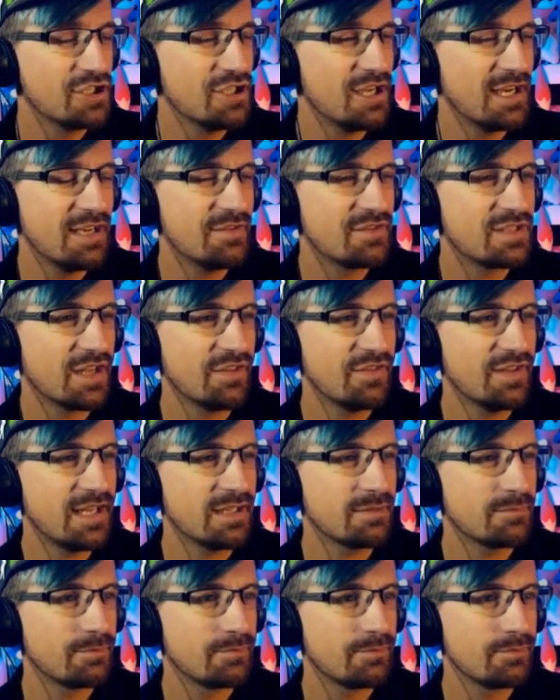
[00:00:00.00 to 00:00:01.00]
I have done
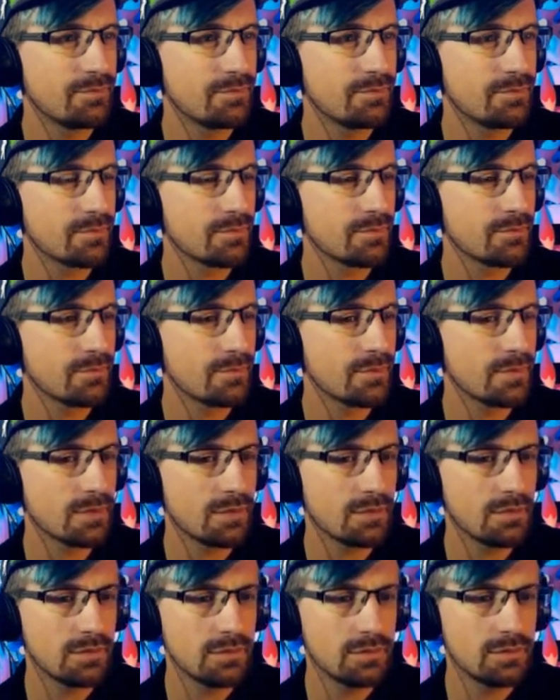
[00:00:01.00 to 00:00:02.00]
that?
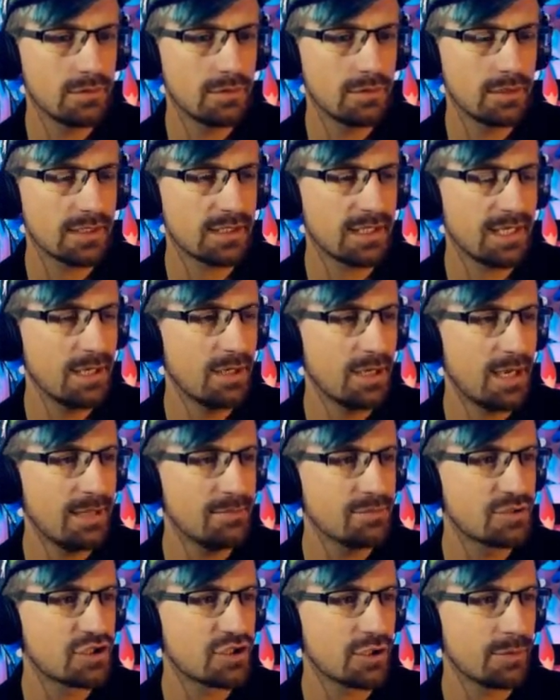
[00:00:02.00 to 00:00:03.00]
Like,
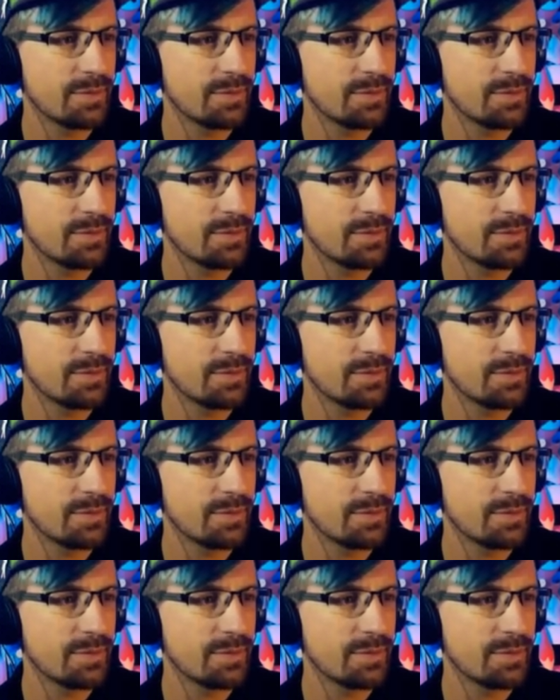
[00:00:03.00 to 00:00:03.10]
I'm stomping